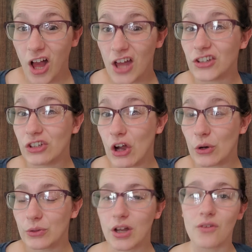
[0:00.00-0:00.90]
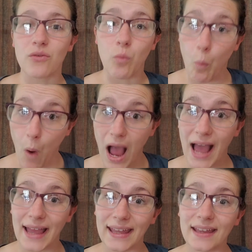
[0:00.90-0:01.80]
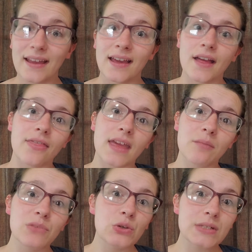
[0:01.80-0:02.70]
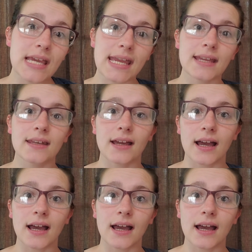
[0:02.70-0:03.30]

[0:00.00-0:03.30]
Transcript: unknown of why they mutate,